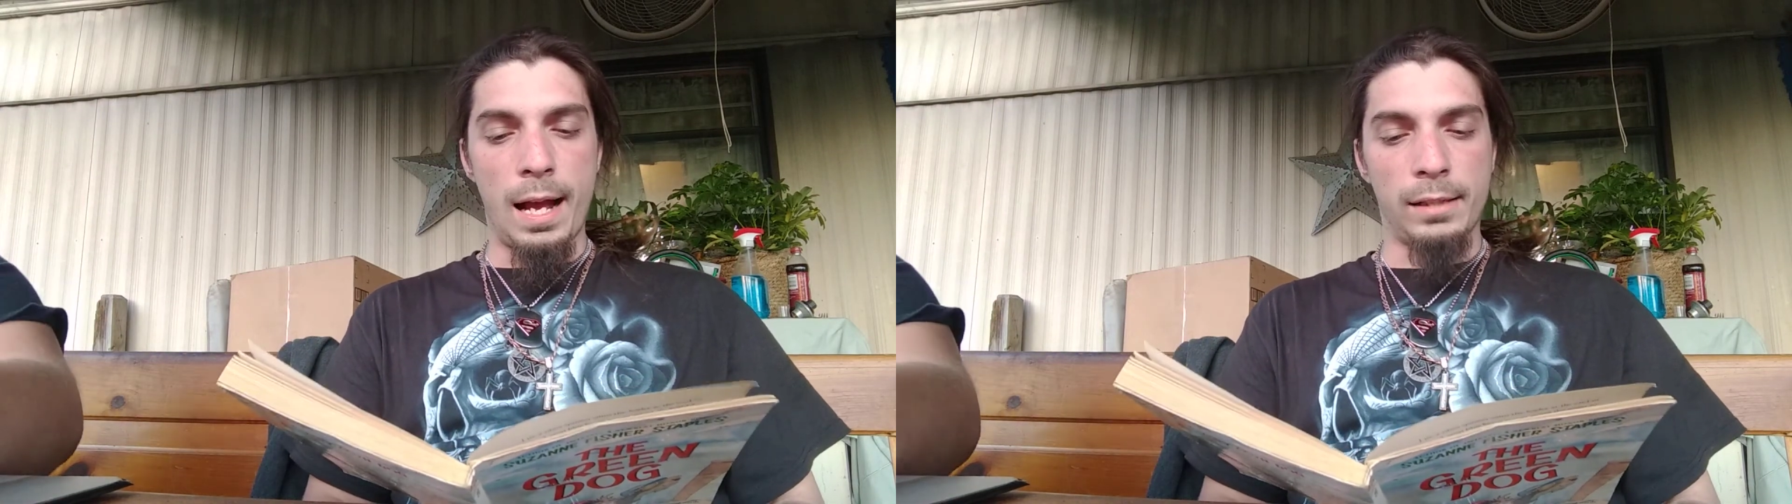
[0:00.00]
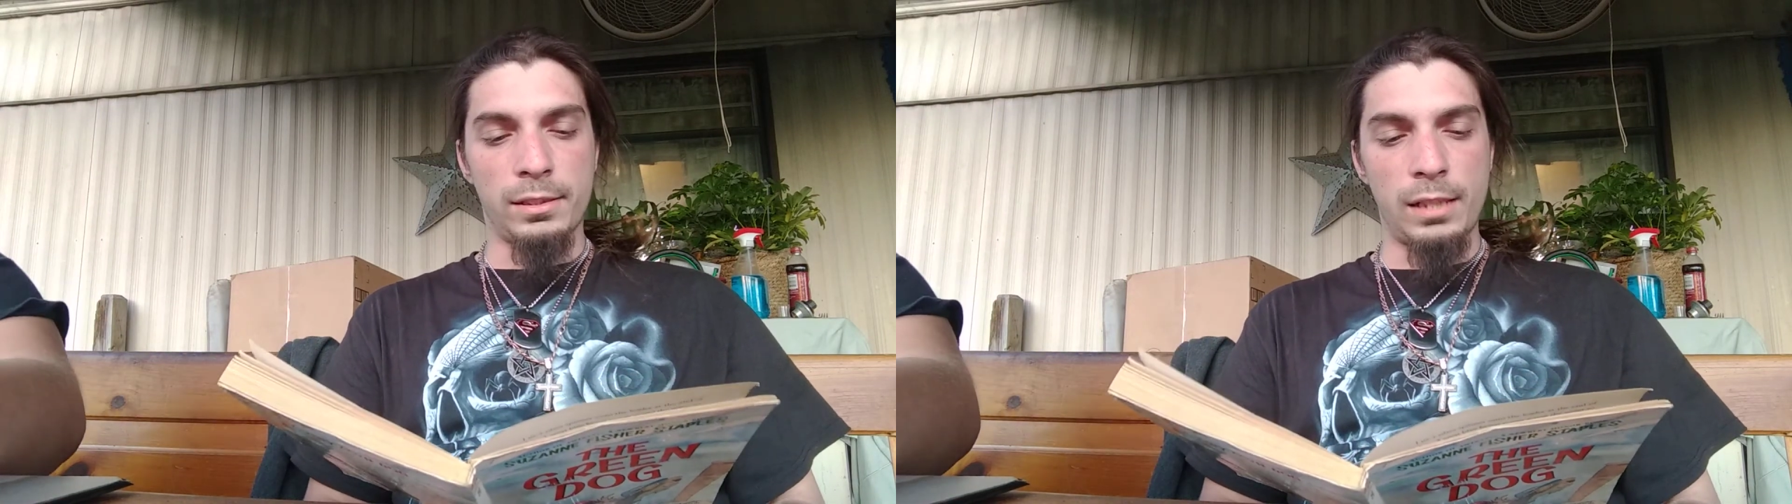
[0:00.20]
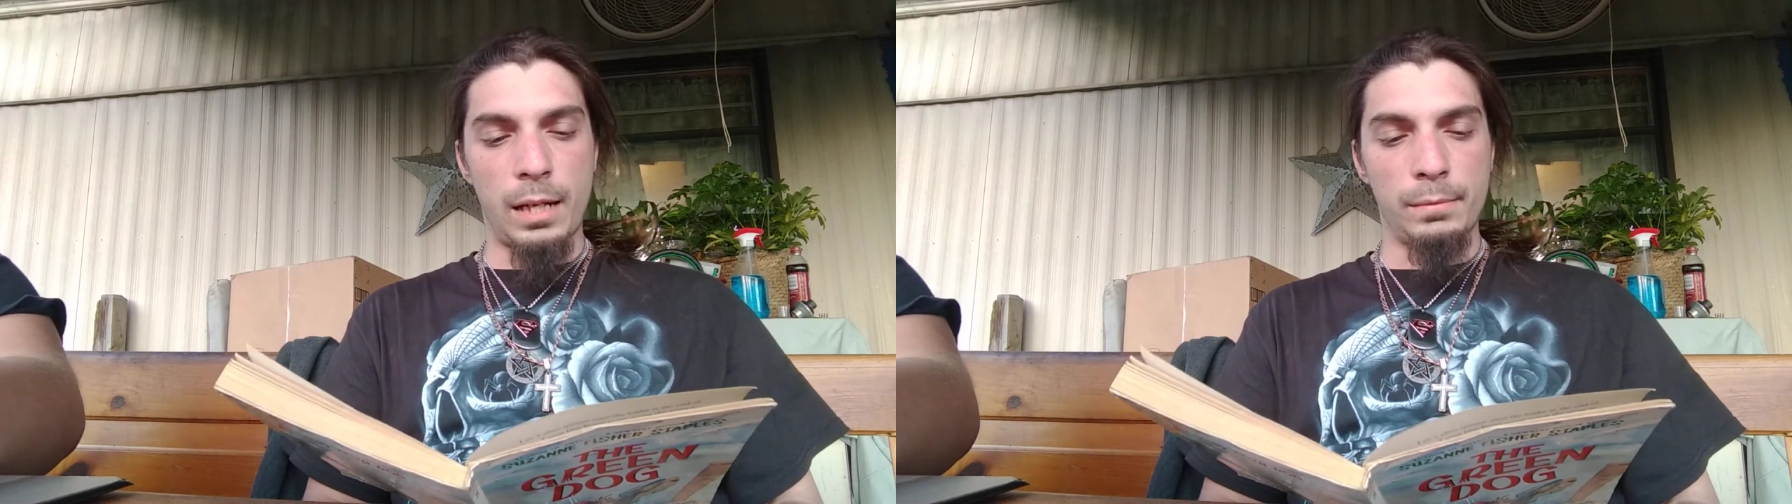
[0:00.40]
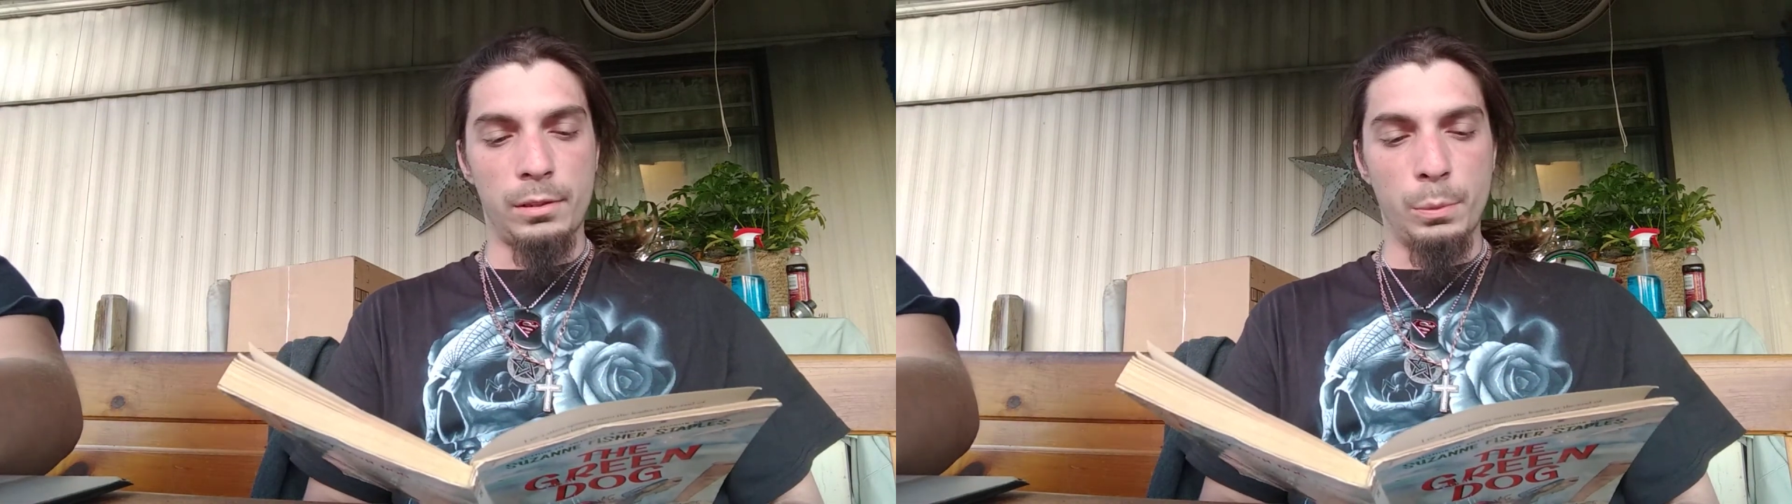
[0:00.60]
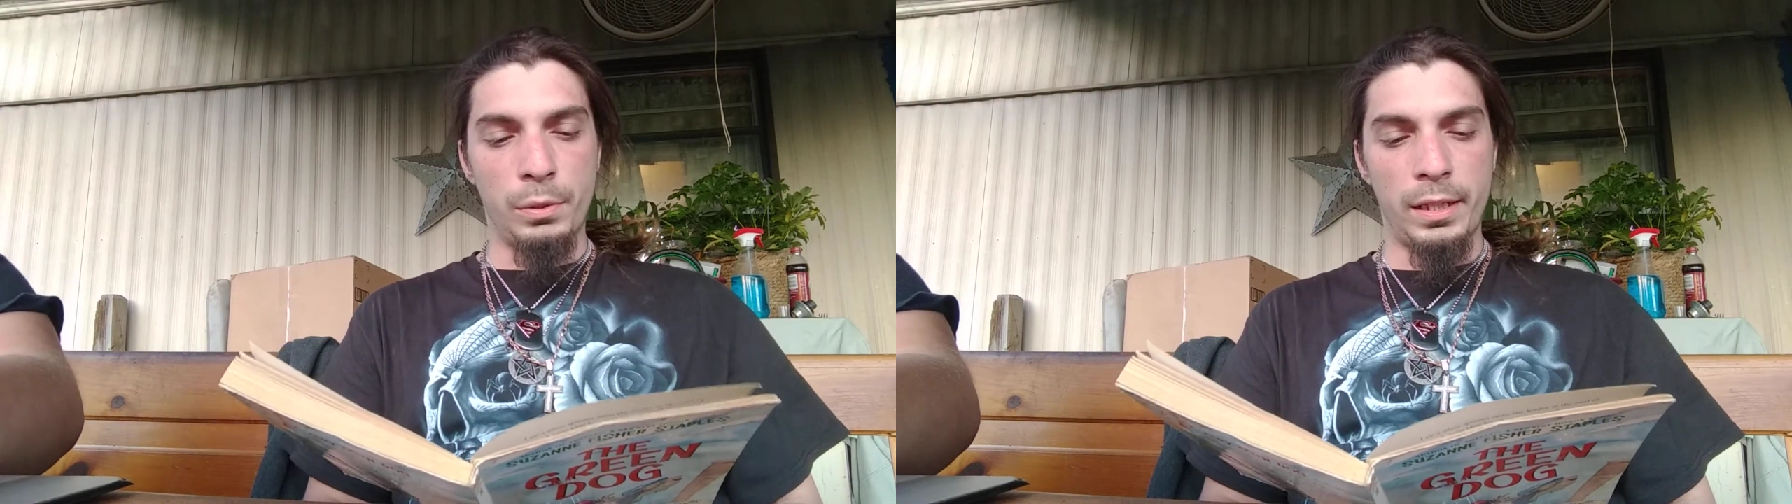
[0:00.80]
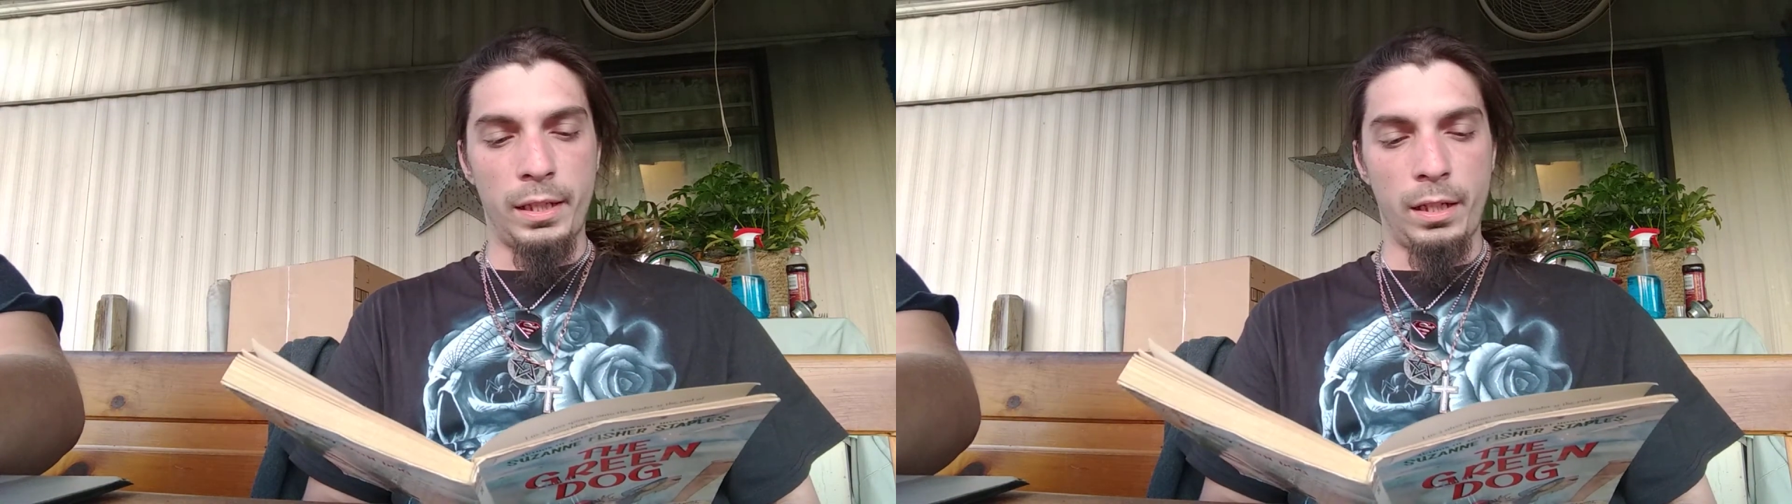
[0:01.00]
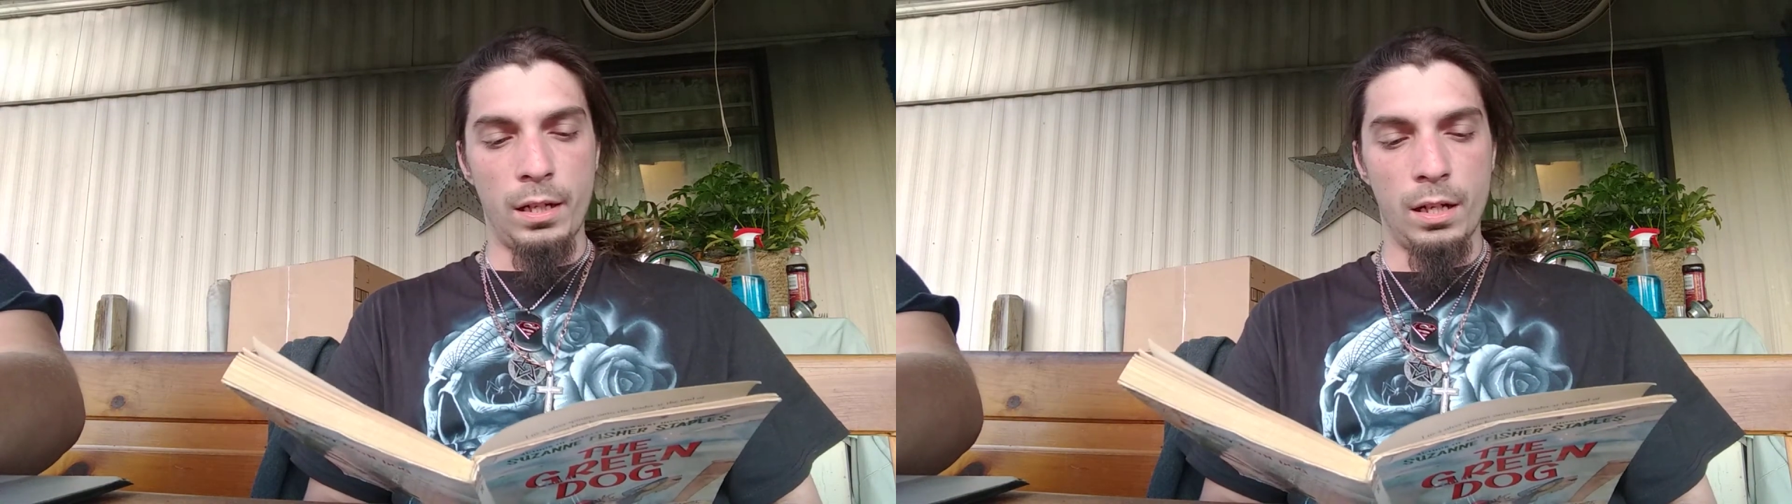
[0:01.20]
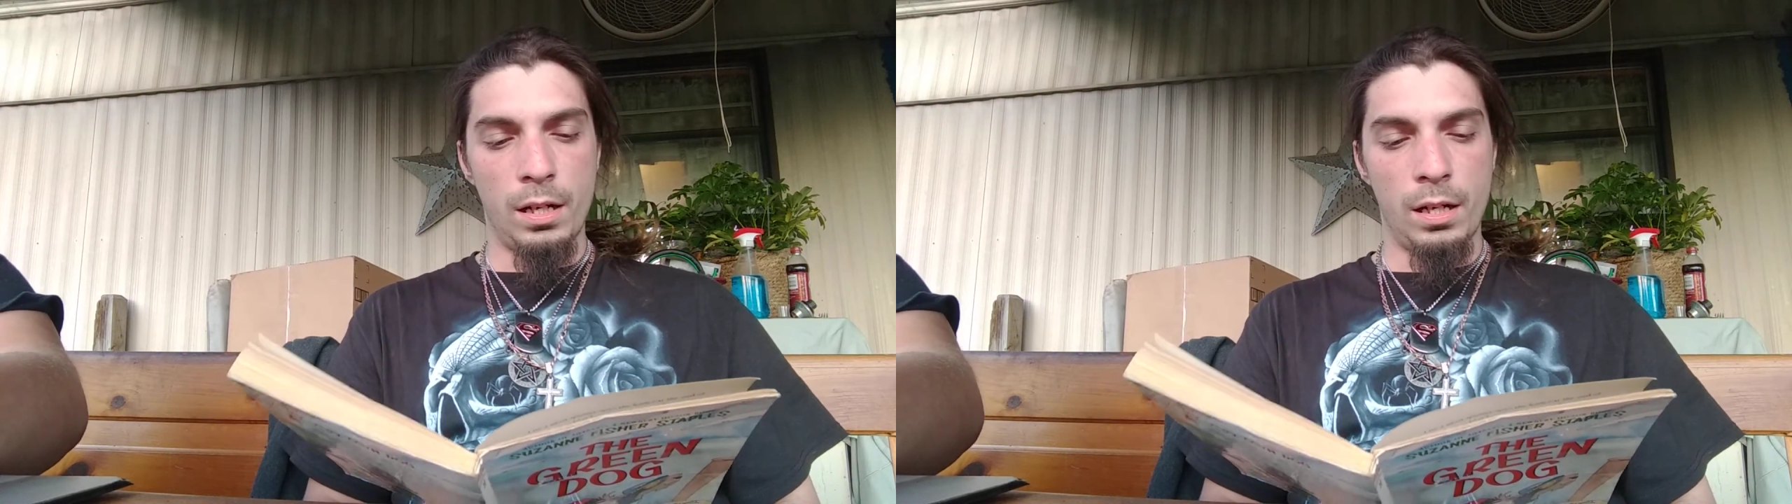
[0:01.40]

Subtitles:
I'll stop to play